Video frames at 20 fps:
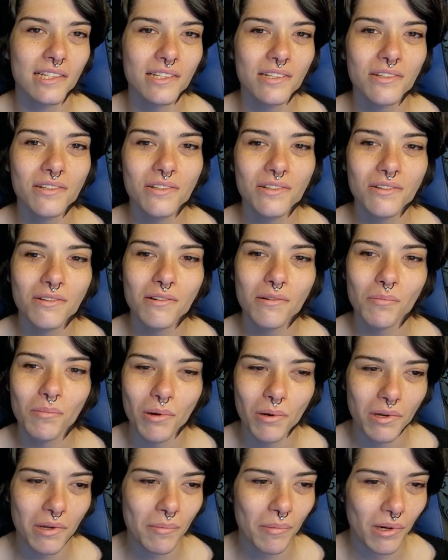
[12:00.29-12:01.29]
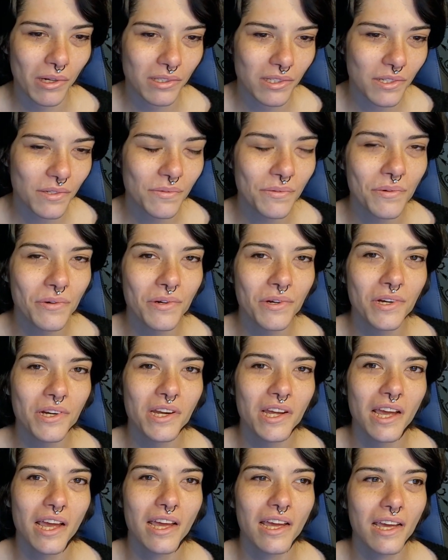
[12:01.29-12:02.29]
2, Pokemon Sword,
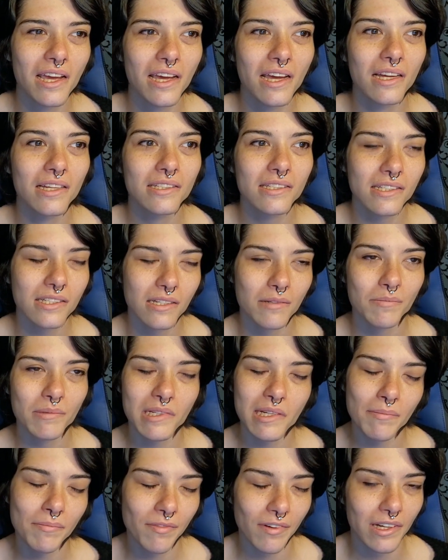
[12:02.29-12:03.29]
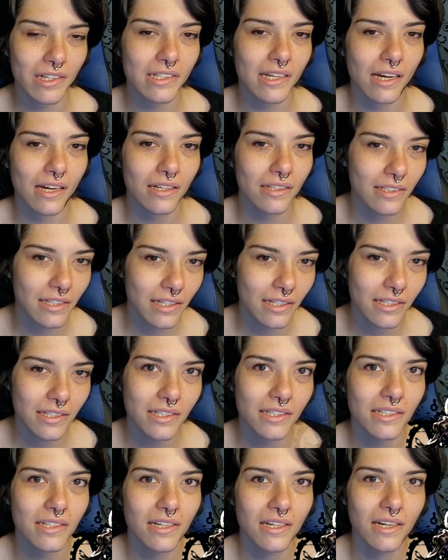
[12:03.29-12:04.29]
and some Teamfight
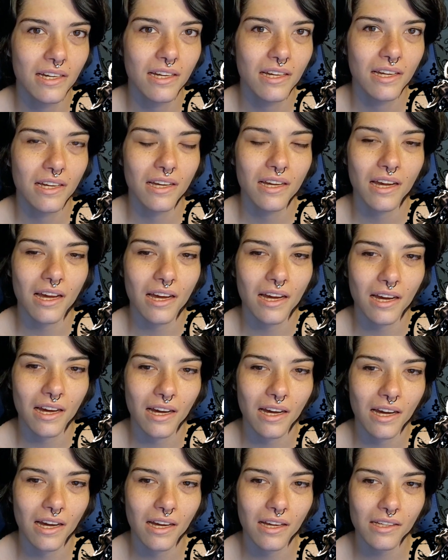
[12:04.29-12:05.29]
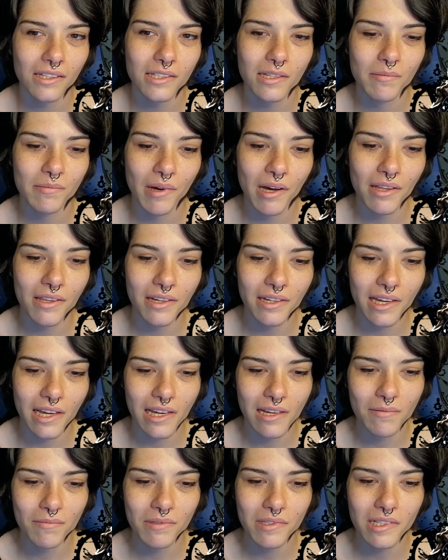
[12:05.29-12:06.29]
Tactics. Some other
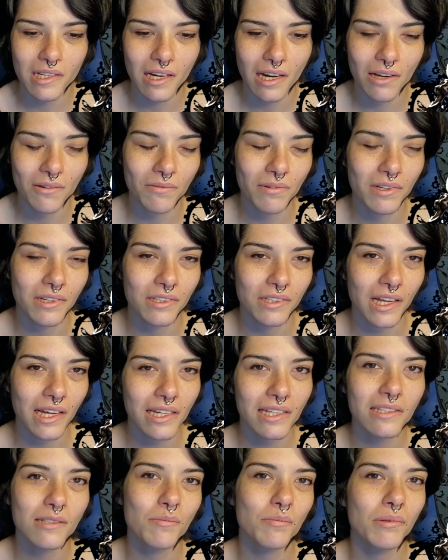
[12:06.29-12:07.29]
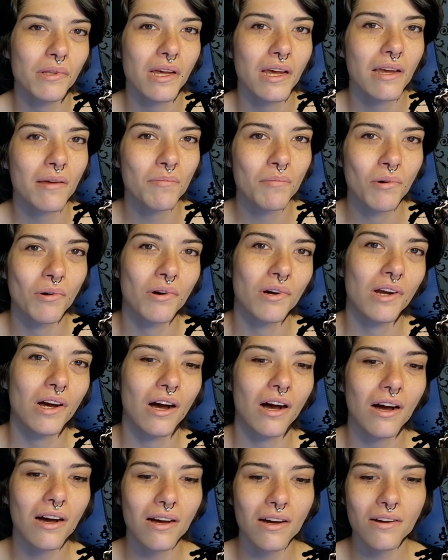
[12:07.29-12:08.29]
games that I would like to play more
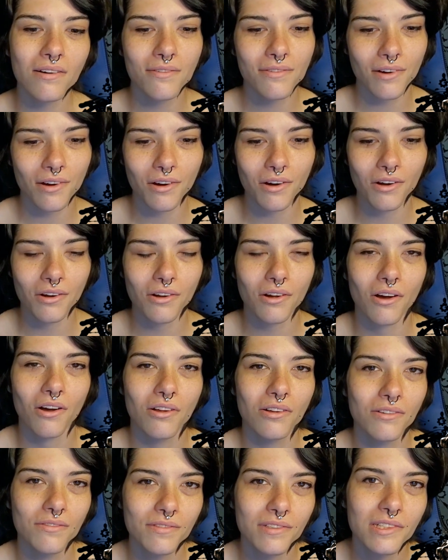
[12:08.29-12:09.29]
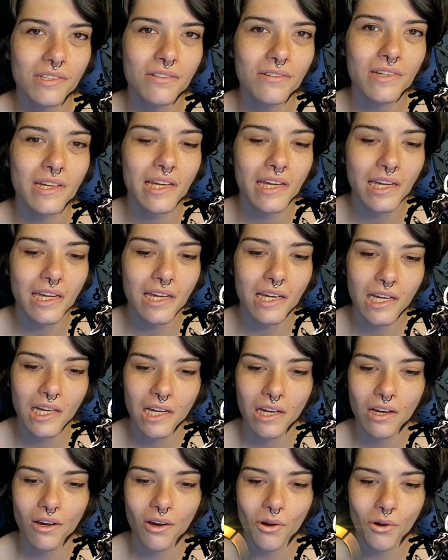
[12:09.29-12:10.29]
of are Call of Duty,
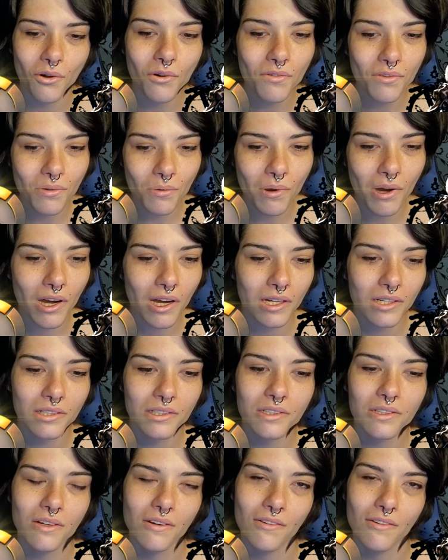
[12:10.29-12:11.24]
Overwatch,